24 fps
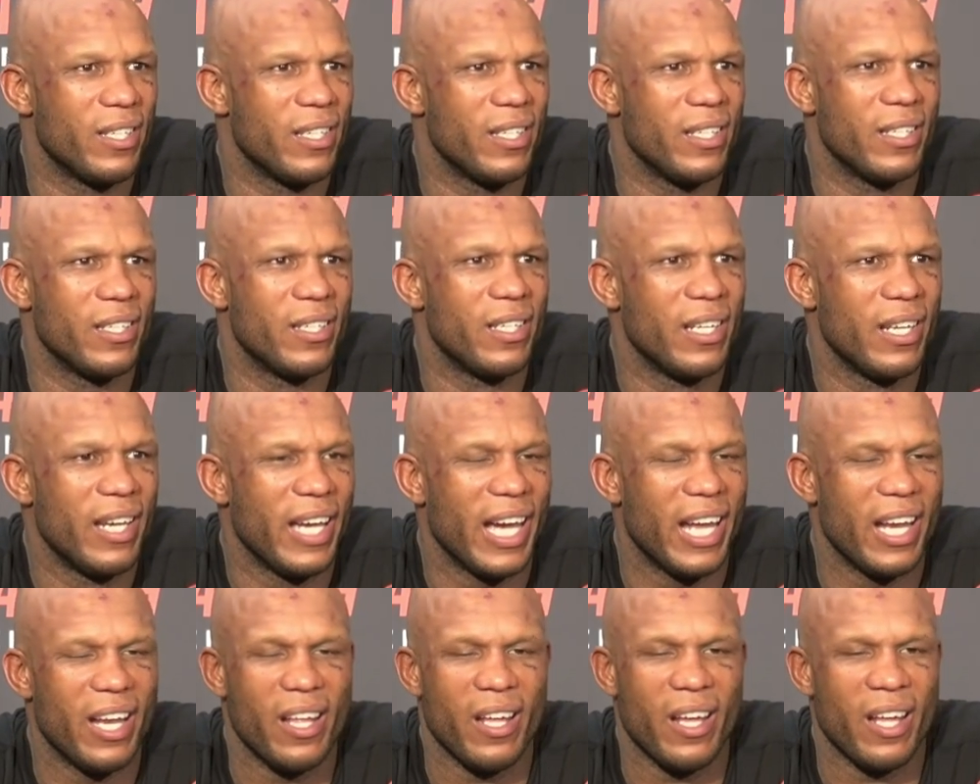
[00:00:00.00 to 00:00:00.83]

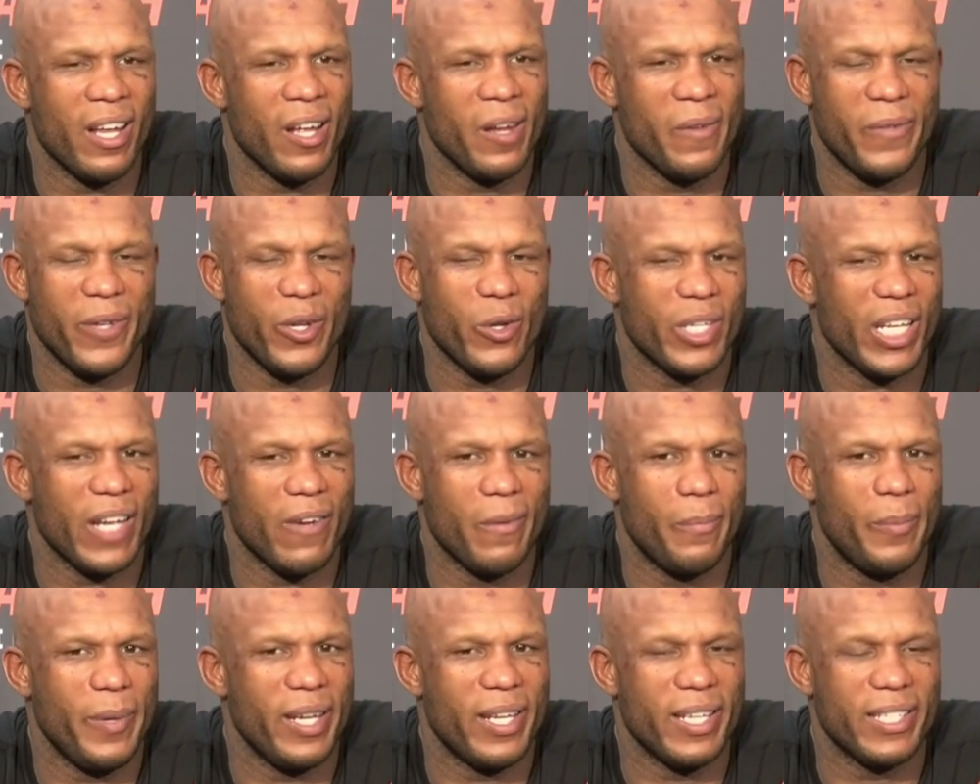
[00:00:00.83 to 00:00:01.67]
And I don't think it would
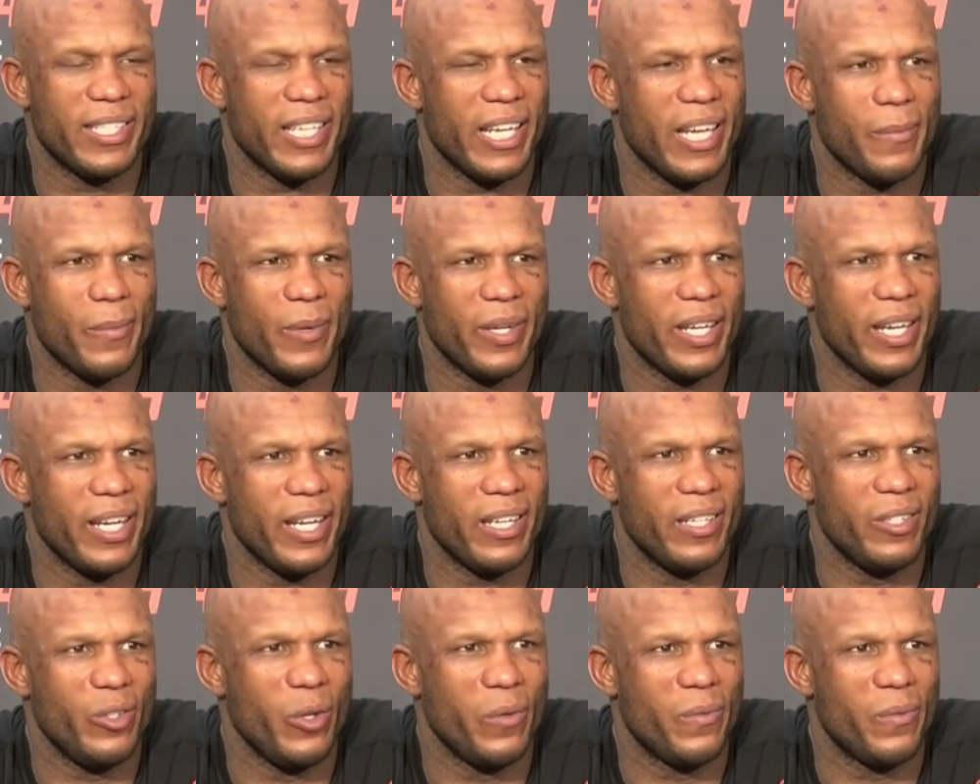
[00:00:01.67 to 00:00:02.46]
ever be the same again.